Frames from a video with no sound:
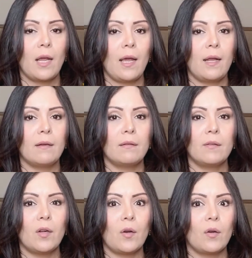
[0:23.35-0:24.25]
And,
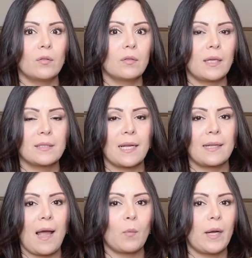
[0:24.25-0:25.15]
you know, things like
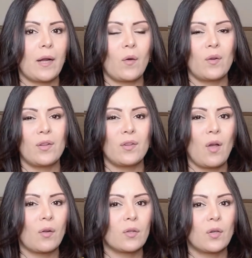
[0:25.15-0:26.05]
that when I go to the
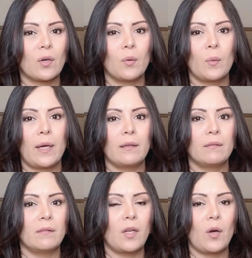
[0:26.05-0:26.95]
doctor,
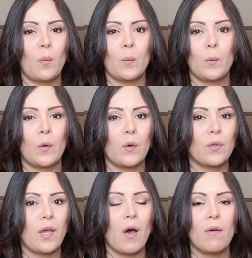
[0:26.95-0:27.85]
when, you know, when we go to
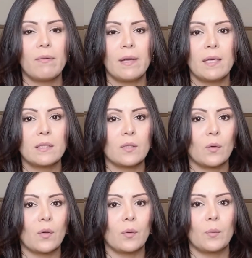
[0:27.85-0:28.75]
the office,
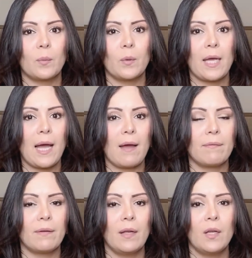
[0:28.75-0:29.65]
or when we have
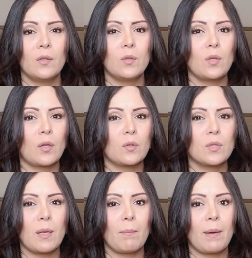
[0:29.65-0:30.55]
to talk to
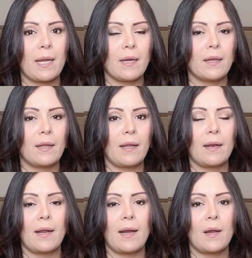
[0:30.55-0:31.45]
somebody
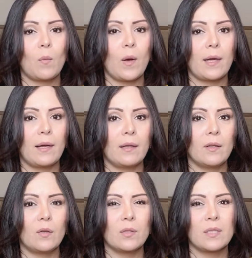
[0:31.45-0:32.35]
that I want to,
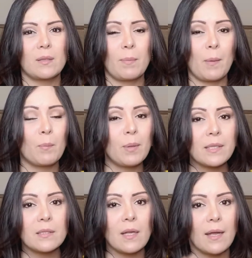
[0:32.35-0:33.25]
you know, this is about
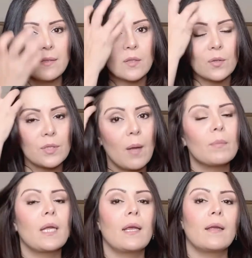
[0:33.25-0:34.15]
business or
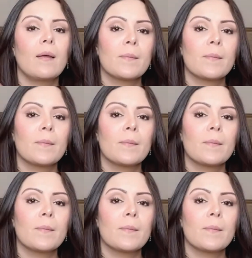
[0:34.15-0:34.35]
something,